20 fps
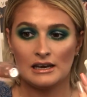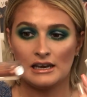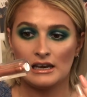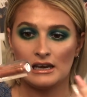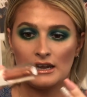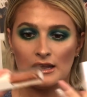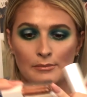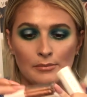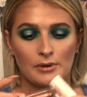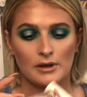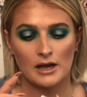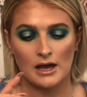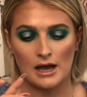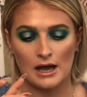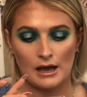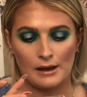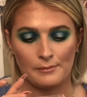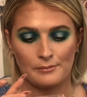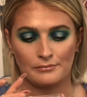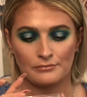lip
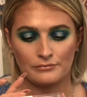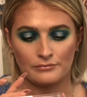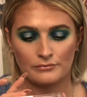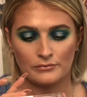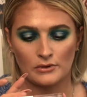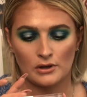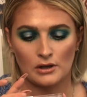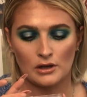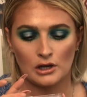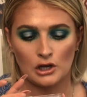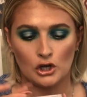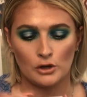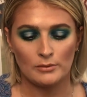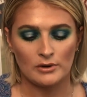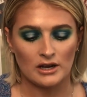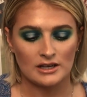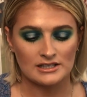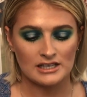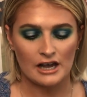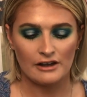um,
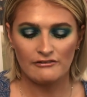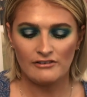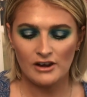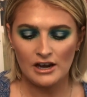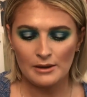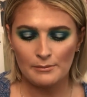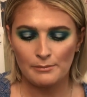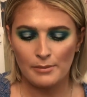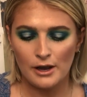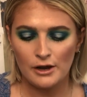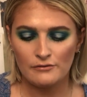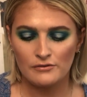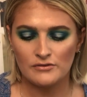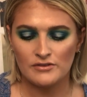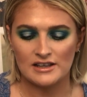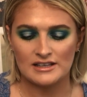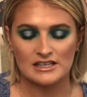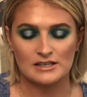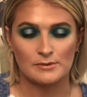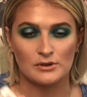luminizer. I feel like both of
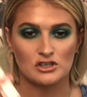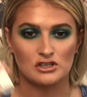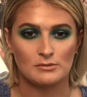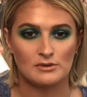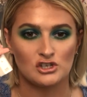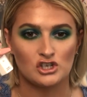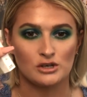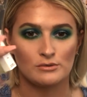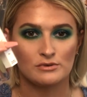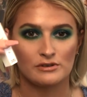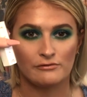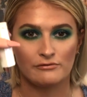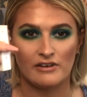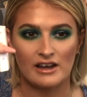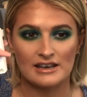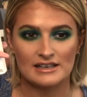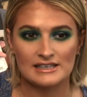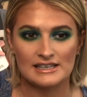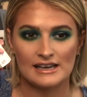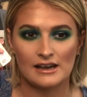these are supposed to be dupes of
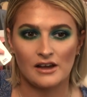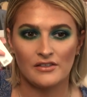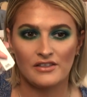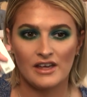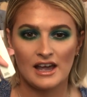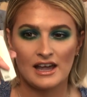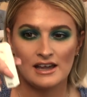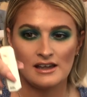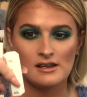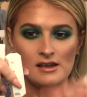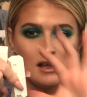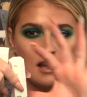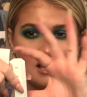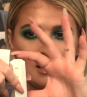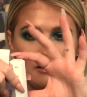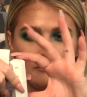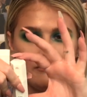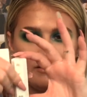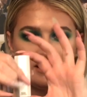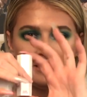Fenty, aren't they?
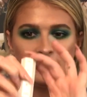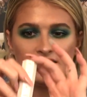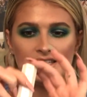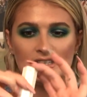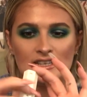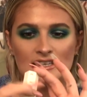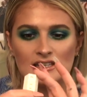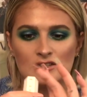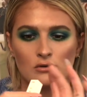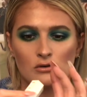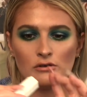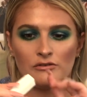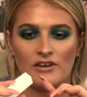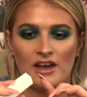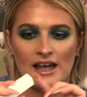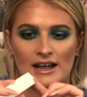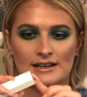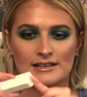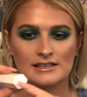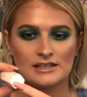Fenty did this sort of
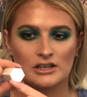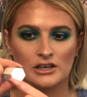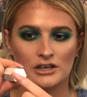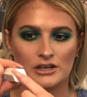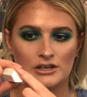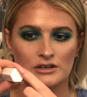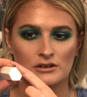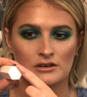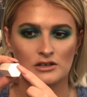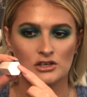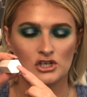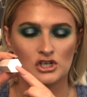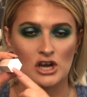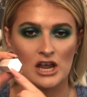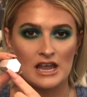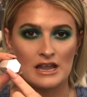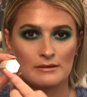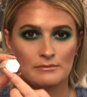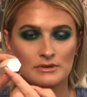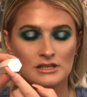hexagon
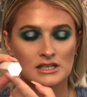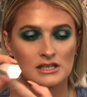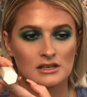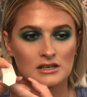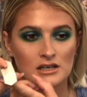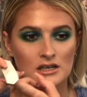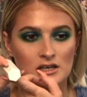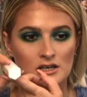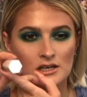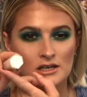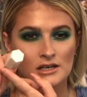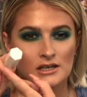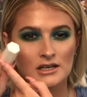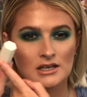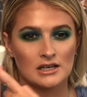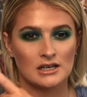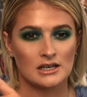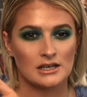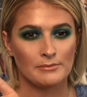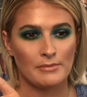shaped
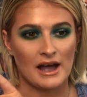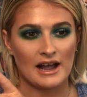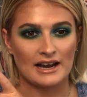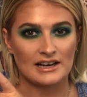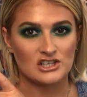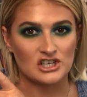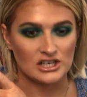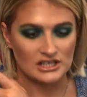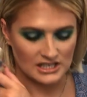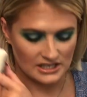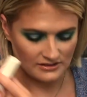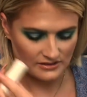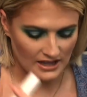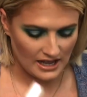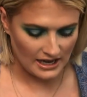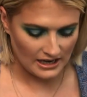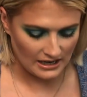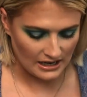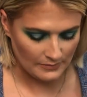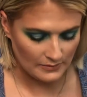packaging, didn't
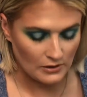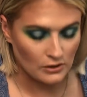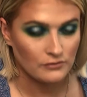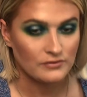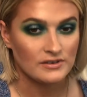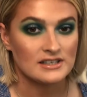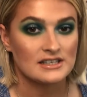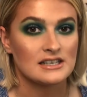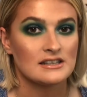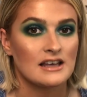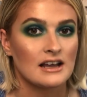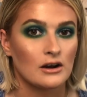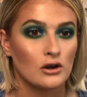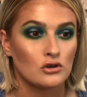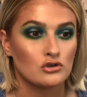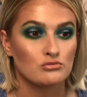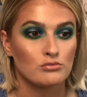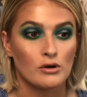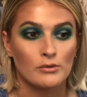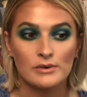they? And then obviously their
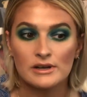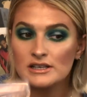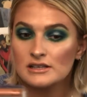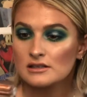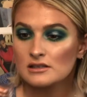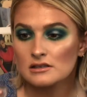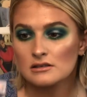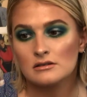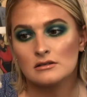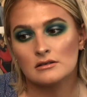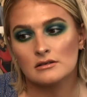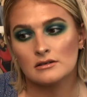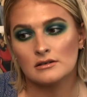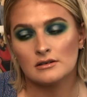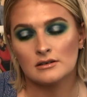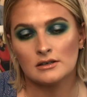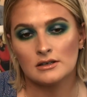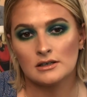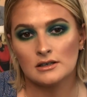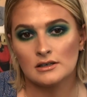gloss bomb is
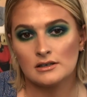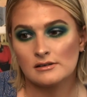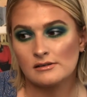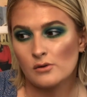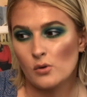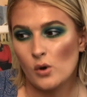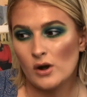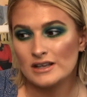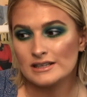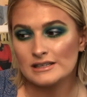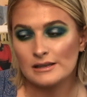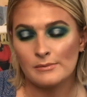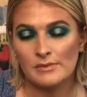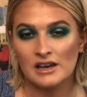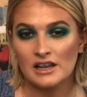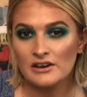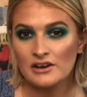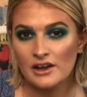quite similar,